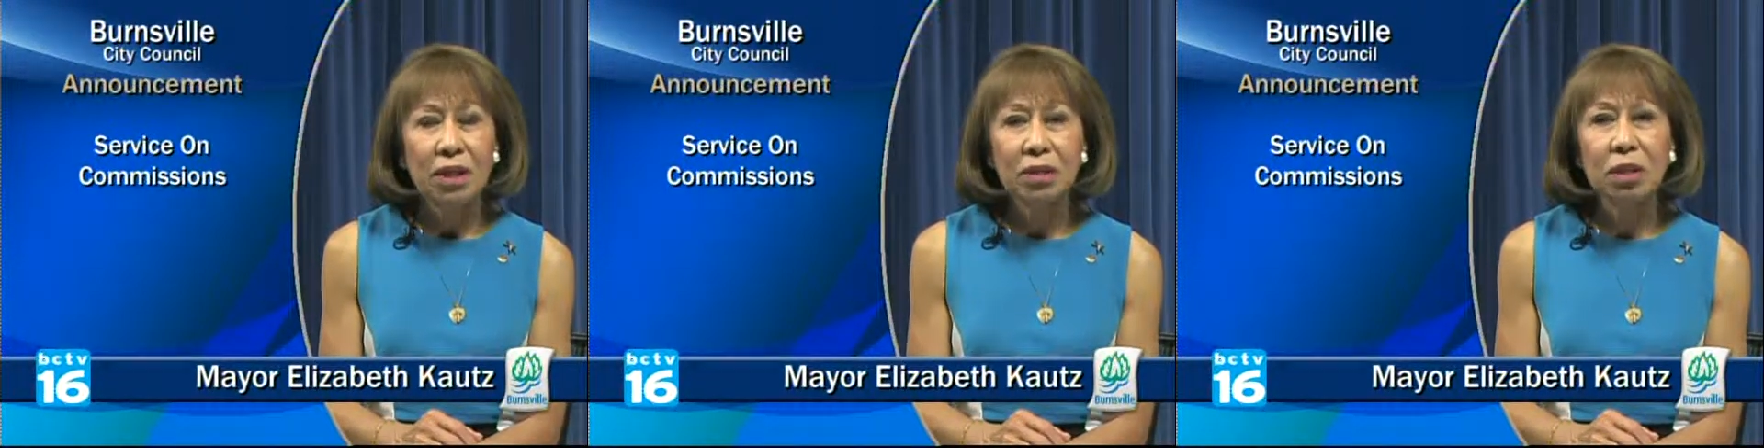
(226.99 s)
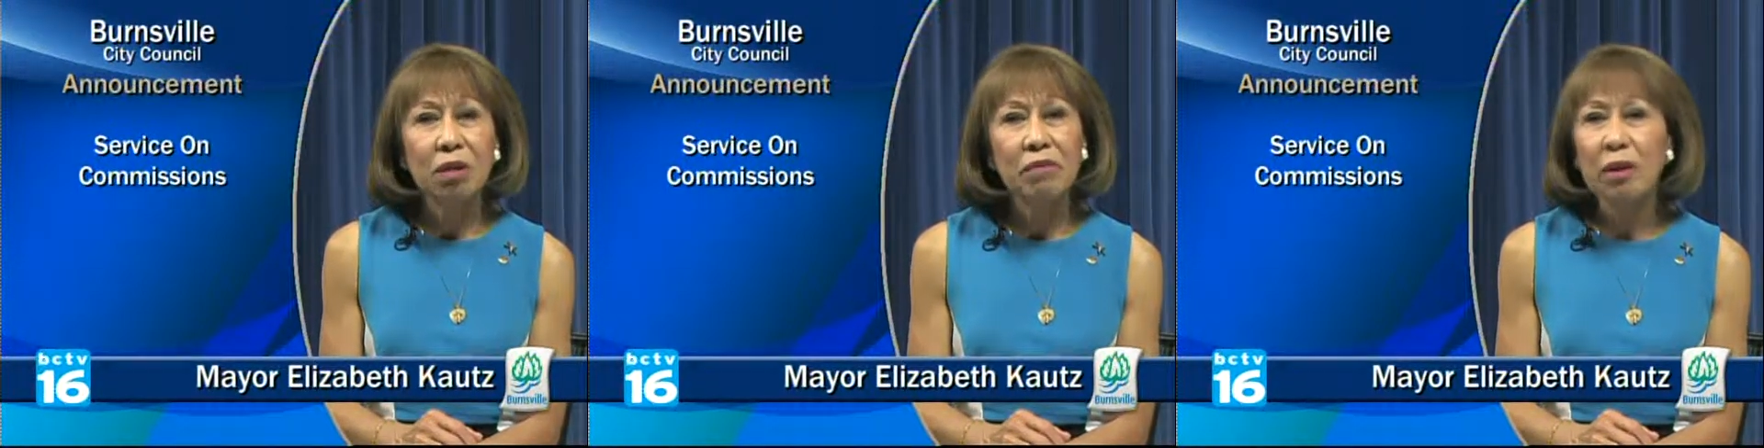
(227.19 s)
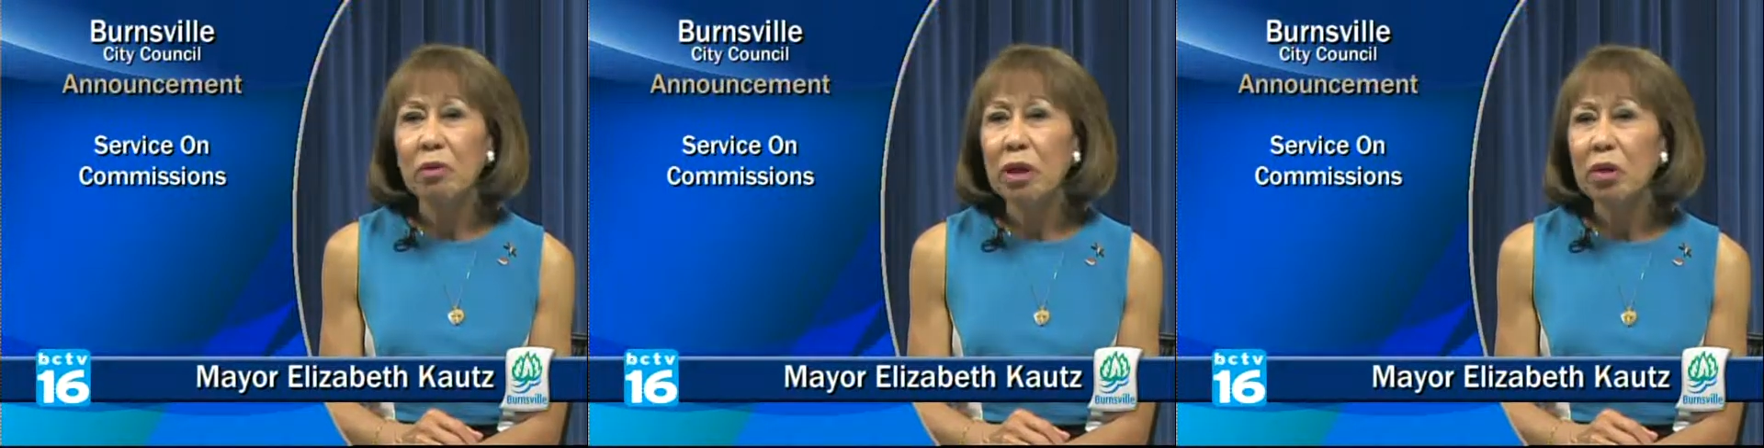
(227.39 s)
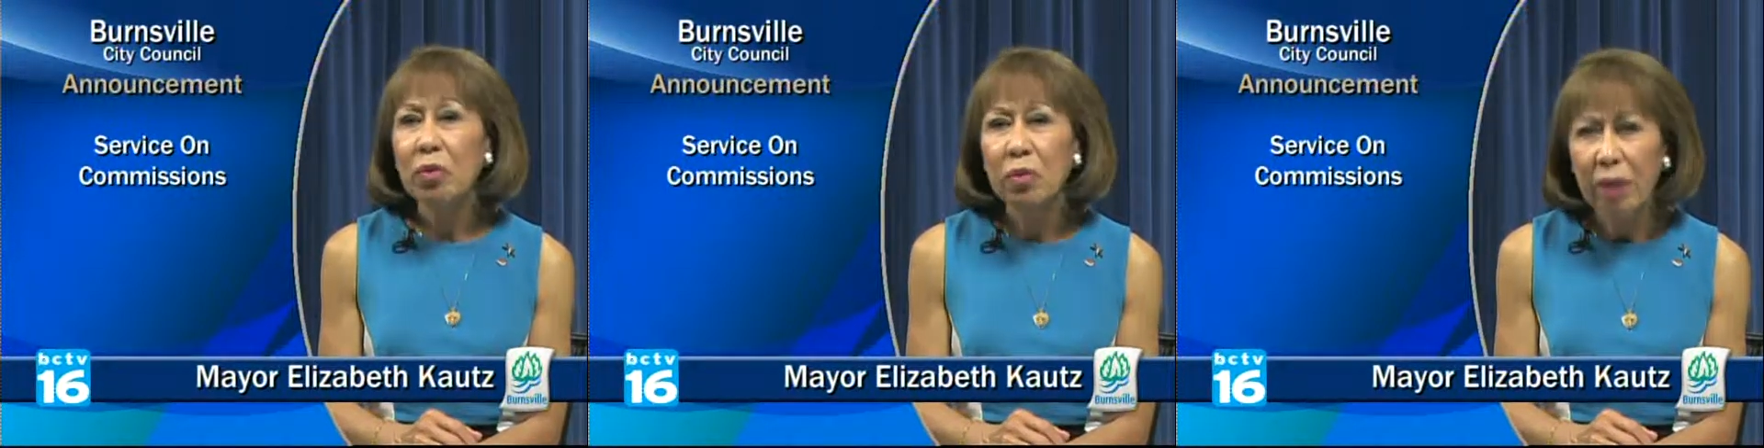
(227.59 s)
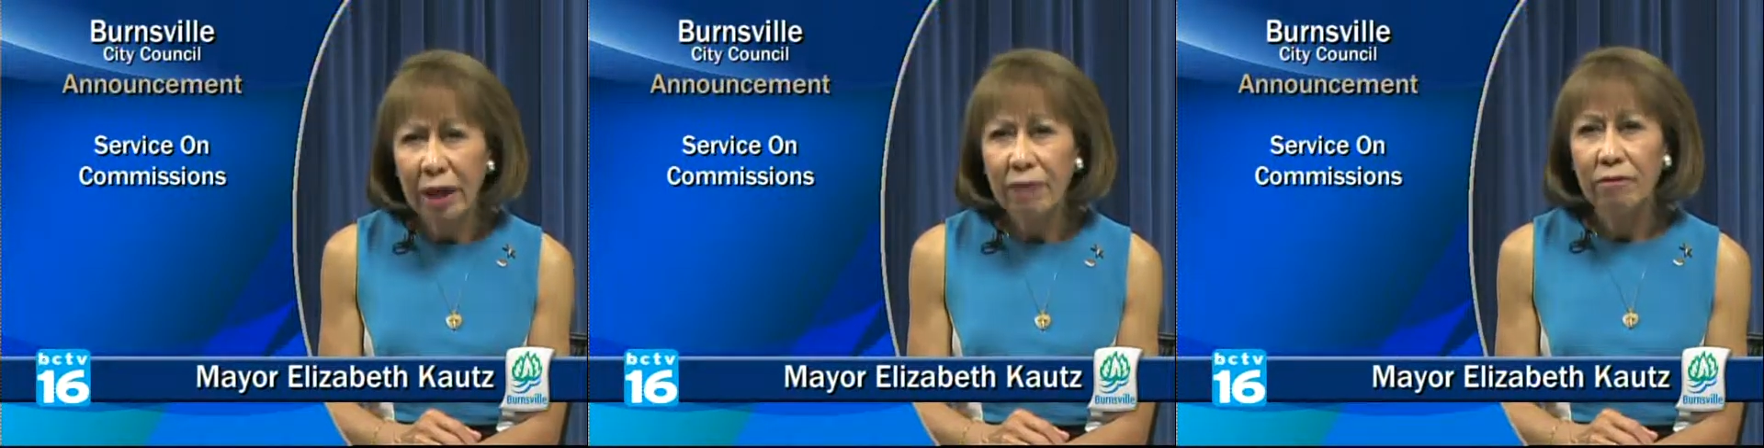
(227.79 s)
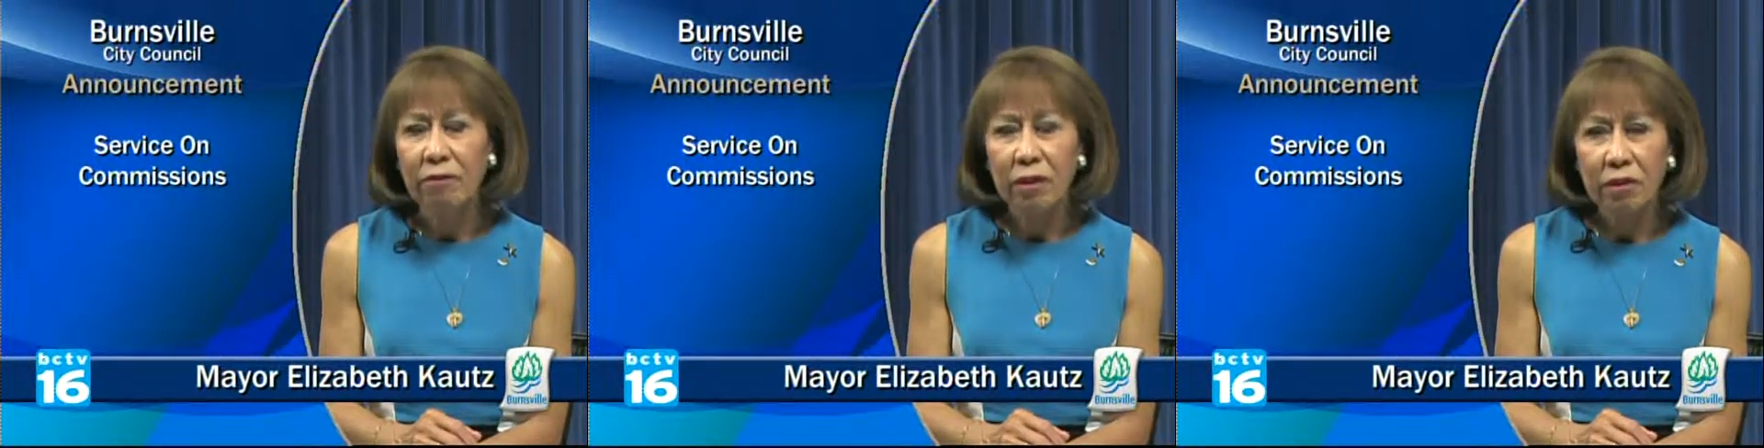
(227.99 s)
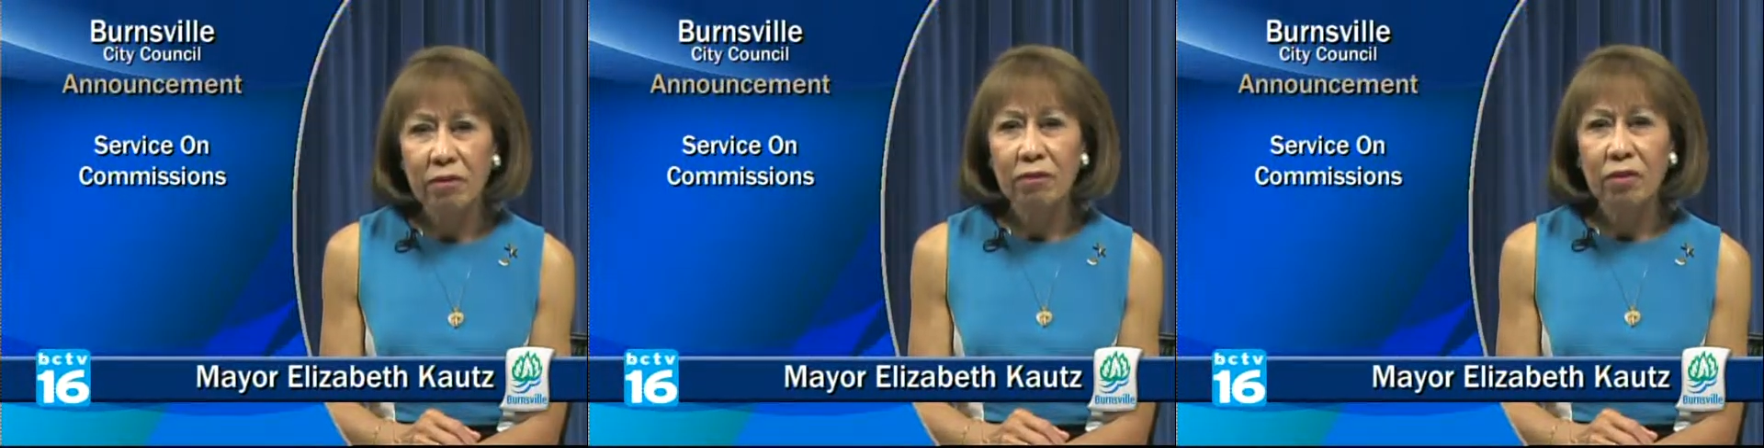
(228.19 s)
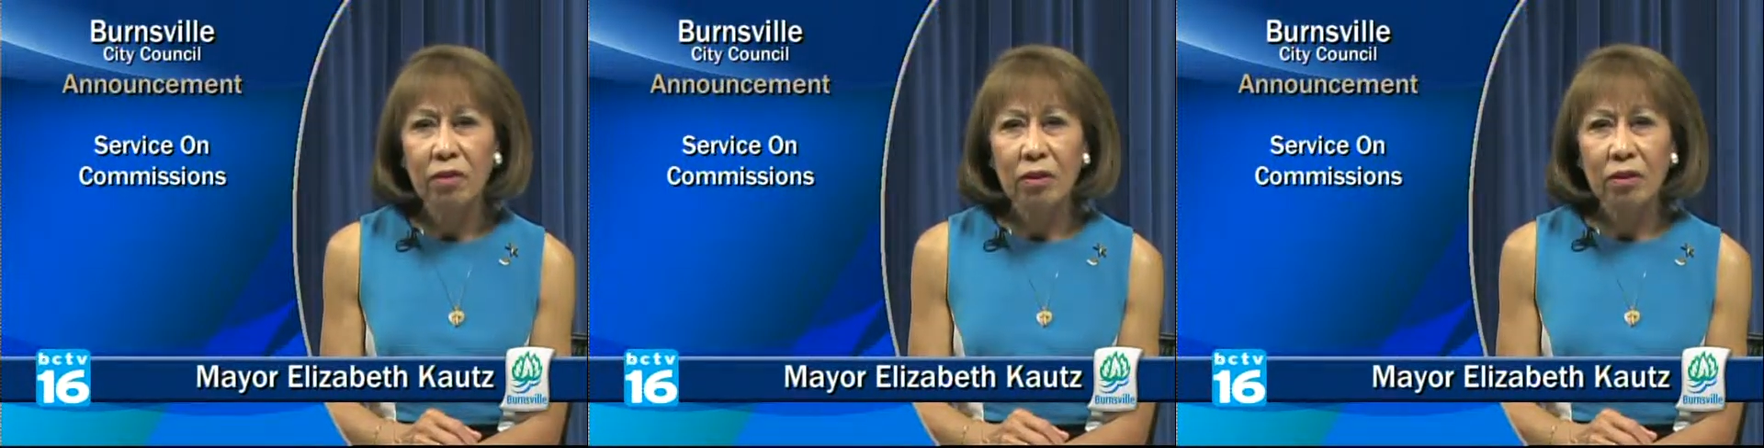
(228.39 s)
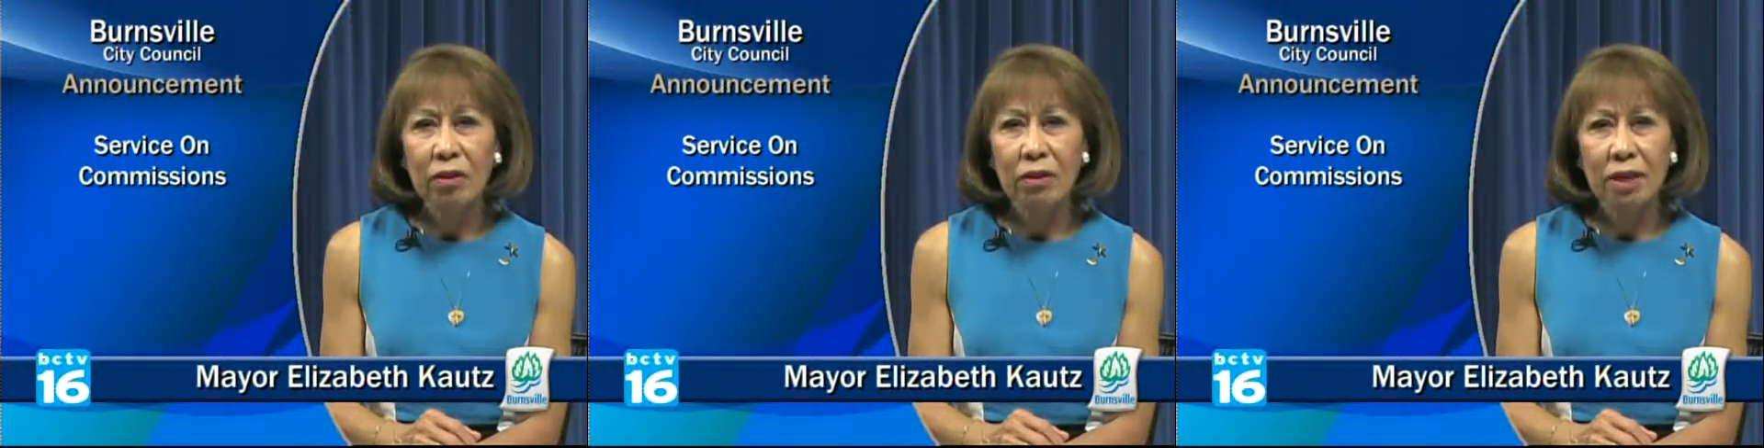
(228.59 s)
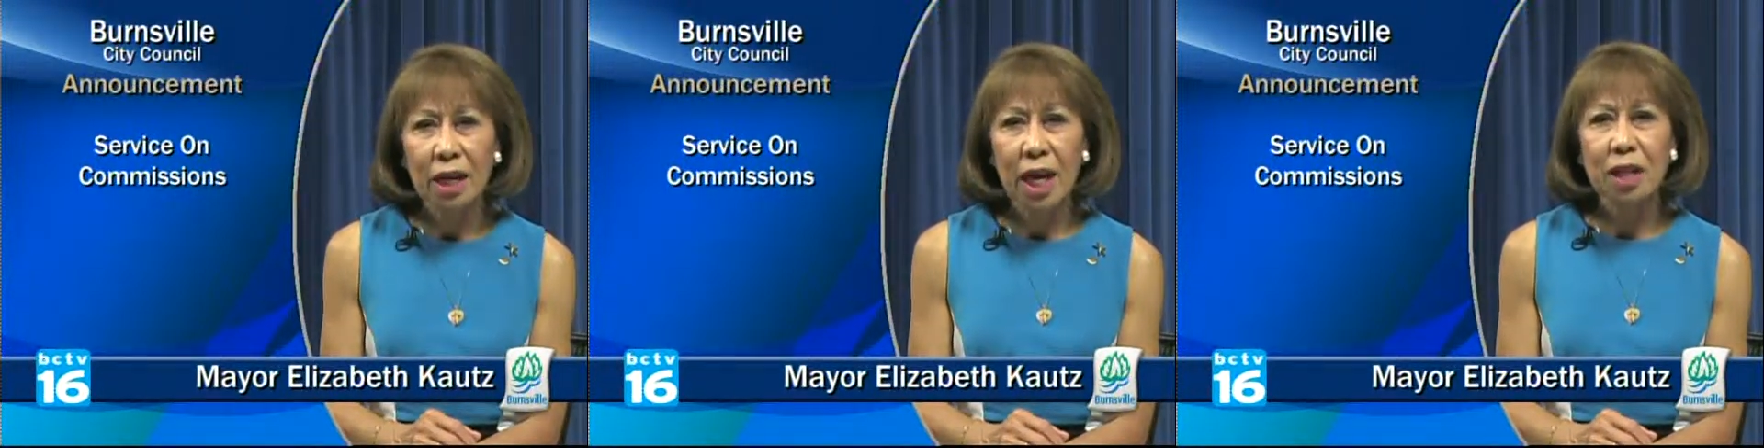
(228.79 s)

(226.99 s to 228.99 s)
so very grateful for the